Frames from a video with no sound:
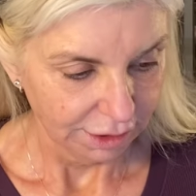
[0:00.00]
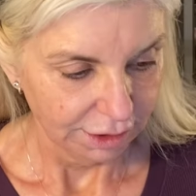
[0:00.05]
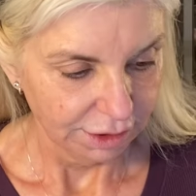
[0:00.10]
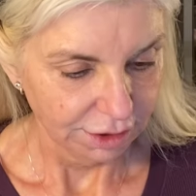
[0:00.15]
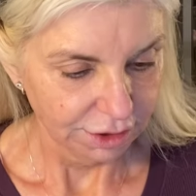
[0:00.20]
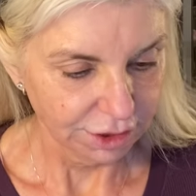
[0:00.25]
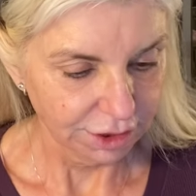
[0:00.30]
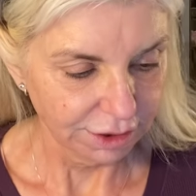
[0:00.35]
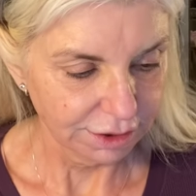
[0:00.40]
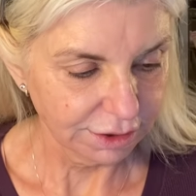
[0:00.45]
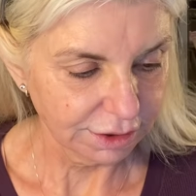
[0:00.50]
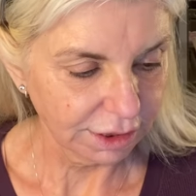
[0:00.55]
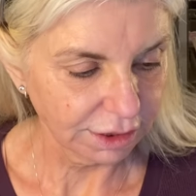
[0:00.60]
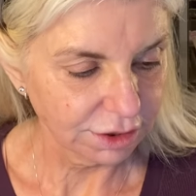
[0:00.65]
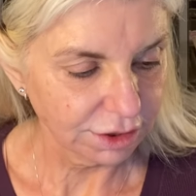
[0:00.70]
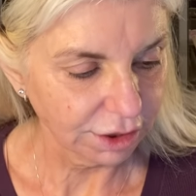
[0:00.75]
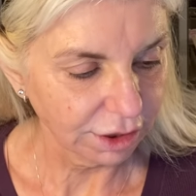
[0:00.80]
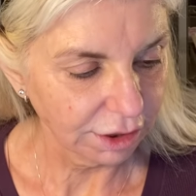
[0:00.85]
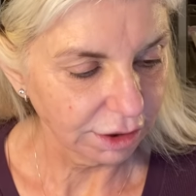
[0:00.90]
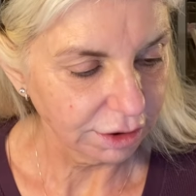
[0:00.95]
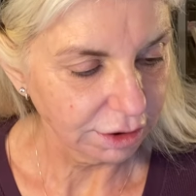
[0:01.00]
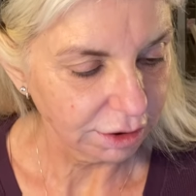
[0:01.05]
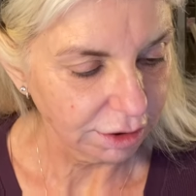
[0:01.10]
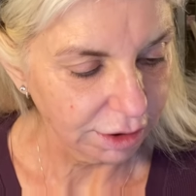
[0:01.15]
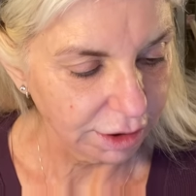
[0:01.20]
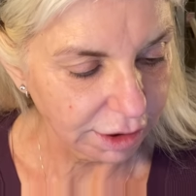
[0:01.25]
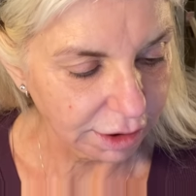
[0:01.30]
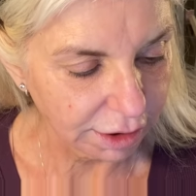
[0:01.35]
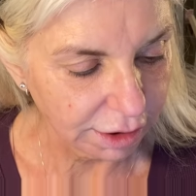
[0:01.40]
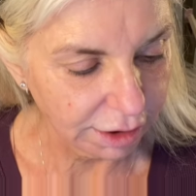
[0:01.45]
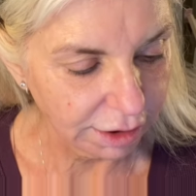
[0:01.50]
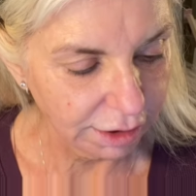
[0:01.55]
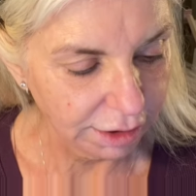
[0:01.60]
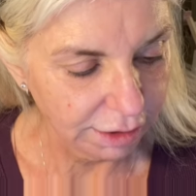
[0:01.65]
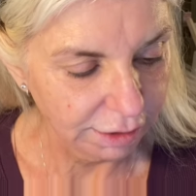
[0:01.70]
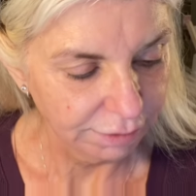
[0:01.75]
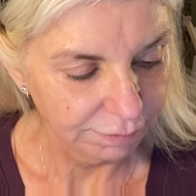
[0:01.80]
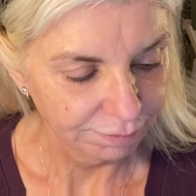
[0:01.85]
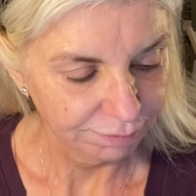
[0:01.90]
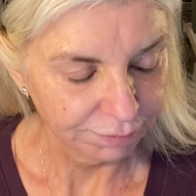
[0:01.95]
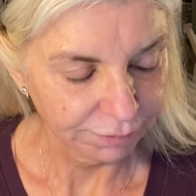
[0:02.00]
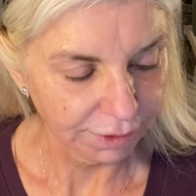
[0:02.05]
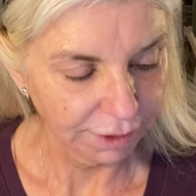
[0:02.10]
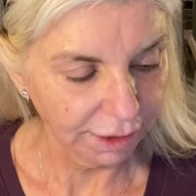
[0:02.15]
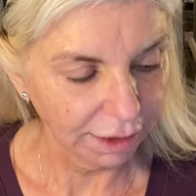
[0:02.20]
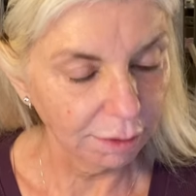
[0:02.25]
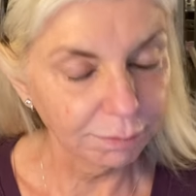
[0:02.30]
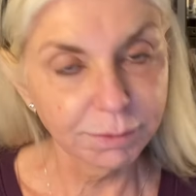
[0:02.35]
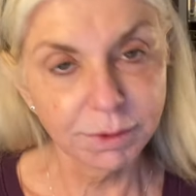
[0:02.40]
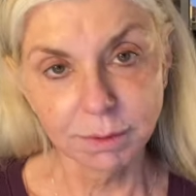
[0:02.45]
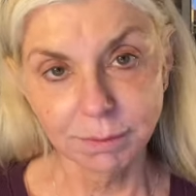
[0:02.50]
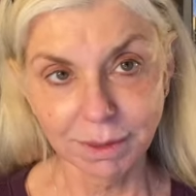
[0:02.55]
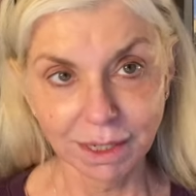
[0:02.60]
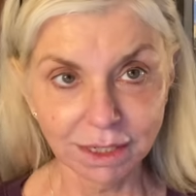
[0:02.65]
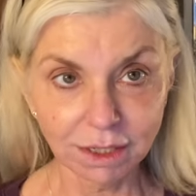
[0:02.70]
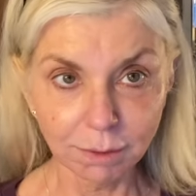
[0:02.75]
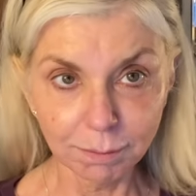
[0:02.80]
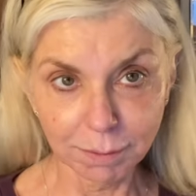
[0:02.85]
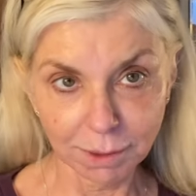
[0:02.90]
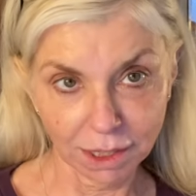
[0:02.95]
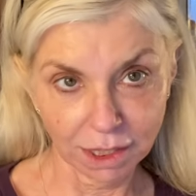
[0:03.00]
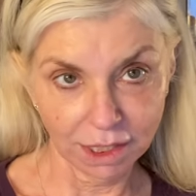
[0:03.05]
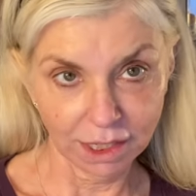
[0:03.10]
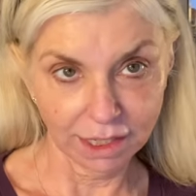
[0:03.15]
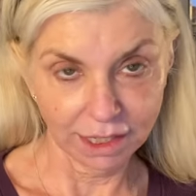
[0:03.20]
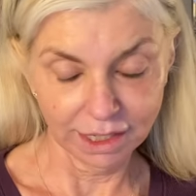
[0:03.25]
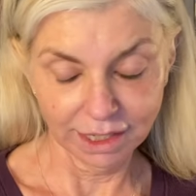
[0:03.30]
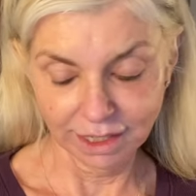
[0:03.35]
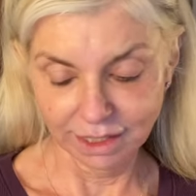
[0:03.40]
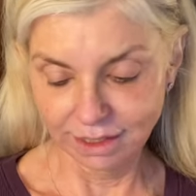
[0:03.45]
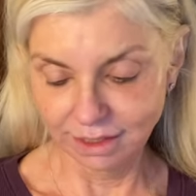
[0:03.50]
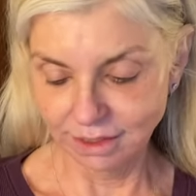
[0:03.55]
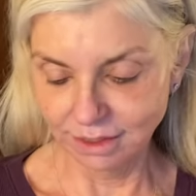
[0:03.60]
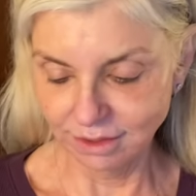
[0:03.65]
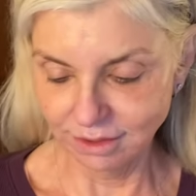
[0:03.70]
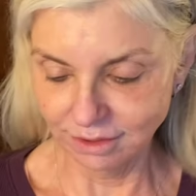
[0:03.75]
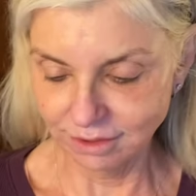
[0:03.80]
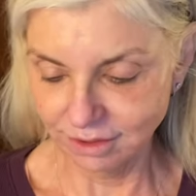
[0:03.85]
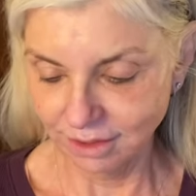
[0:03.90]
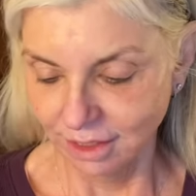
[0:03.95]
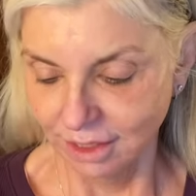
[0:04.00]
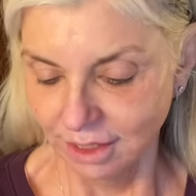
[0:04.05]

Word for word: She's such a good cook. I helped her make her pies.